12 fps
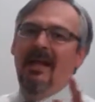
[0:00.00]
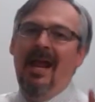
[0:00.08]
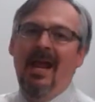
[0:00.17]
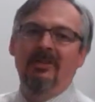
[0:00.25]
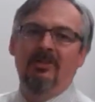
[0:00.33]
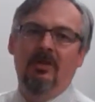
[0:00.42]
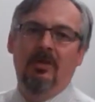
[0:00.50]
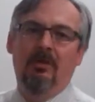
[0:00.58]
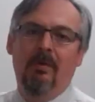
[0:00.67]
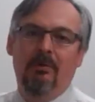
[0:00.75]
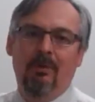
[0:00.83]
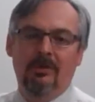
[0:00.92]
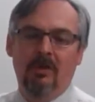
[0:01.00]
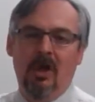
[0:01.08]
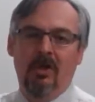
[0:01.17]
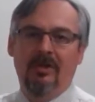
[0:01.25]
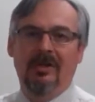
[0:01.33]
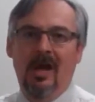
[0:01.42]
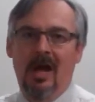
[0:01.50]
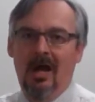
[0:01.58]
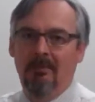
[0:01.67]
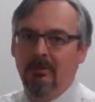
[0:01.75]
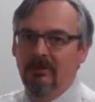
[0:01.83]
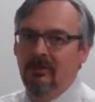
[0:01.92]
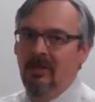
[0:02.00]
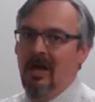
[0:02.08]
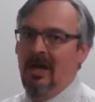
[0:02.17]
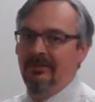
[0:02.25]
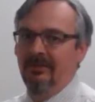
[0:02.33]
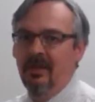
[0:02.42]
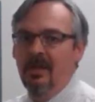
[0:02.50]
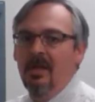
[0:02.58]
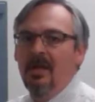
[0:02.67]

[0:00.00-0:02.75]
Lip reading: it has to do with what's called the Commerce Clause.